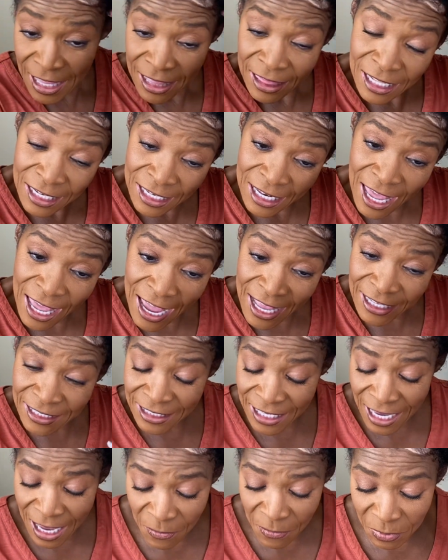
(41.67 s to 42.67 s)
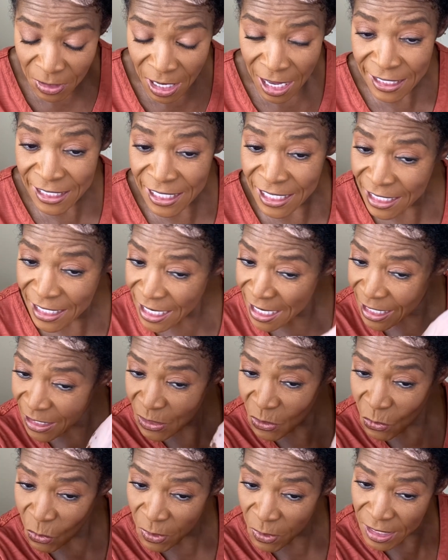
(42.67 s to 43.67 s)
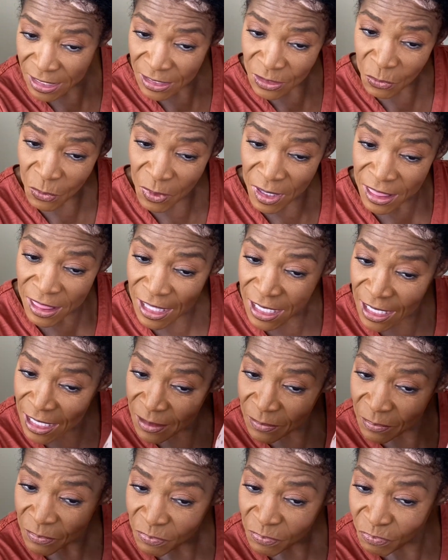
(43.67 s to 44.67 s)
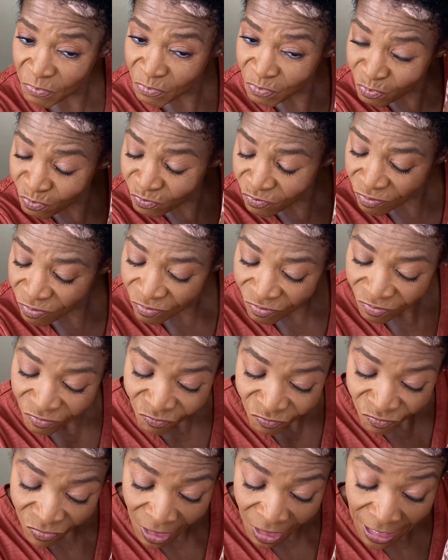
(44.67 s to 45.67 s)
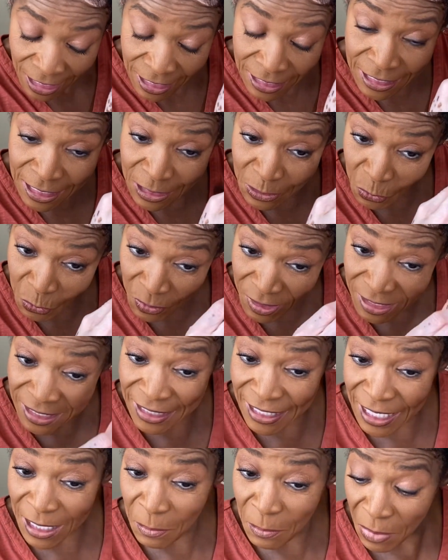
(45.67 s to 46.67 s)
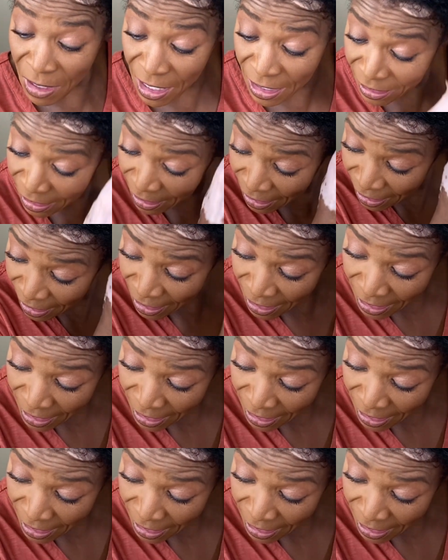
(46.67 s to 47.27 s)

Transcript: the last time when I did a twist with it, it's a twisting butter.